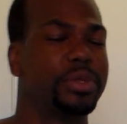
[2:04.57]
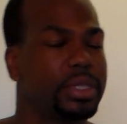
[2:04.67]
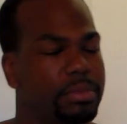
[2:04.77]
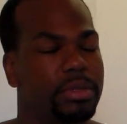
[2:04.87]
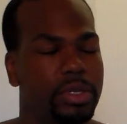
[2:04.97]
She
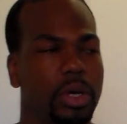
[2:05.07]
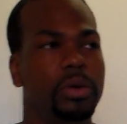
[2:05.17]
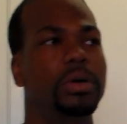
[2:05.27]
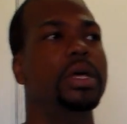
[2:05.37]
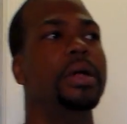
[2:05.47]
was like, I'm
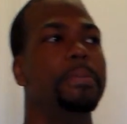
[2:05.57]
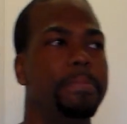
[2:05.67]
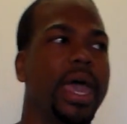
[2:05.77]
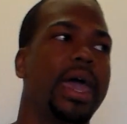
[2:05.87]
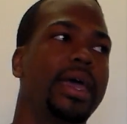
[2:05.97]
so
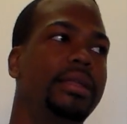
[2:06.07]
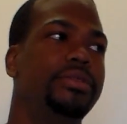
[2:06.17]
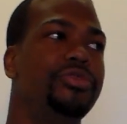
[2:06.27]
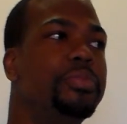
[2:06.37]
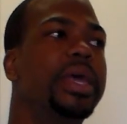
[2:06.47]
mad
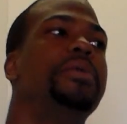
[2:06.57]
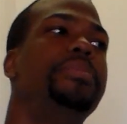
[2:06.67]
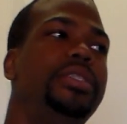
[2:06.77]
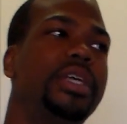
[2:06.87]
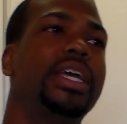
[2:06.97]
you
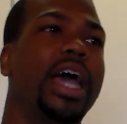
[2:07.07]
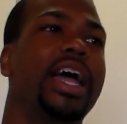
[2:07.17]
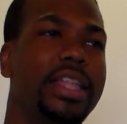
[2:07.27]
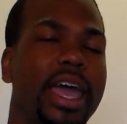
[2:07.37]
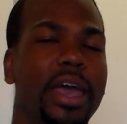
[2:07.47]
made me say
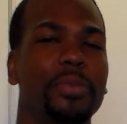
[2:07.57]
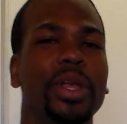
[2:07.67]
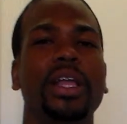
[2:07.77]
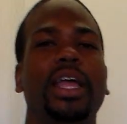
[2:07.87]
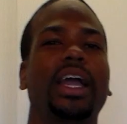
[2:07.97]

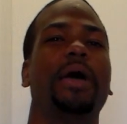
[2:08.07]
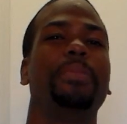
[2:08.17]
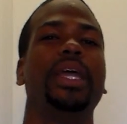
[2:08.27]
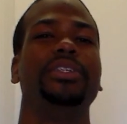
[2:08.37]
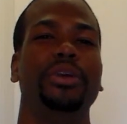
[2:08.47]
goddamn. Like
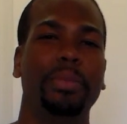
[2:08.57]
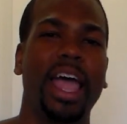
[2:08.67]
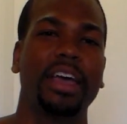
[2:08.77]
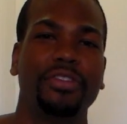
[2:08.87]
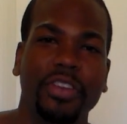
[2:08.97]
I made you
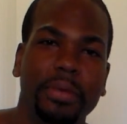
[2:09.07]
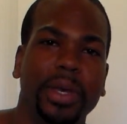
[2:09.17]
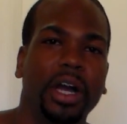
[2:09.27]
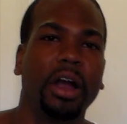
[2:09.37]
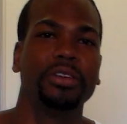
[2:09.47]

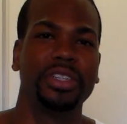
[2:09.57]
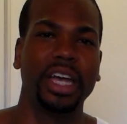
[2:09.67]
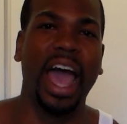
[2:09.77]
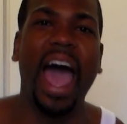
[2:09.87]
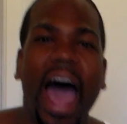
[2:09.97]
blaspheme and
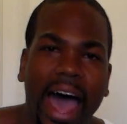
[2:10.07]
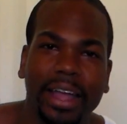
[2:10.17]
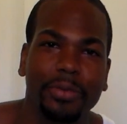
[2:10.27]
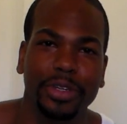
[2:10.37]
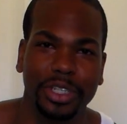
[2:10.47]
curse
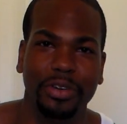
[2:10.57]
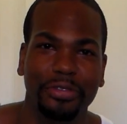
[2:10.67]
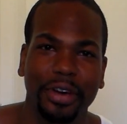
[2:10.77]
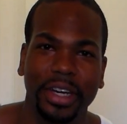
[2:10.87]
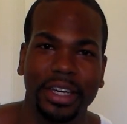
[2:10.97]
God. It was
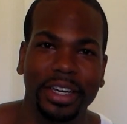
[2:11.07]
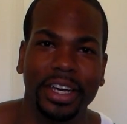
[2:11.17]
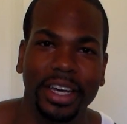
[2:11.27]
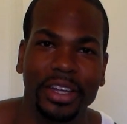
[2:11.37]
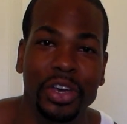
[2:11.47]
so fucking
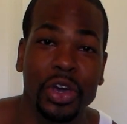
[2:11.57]
good.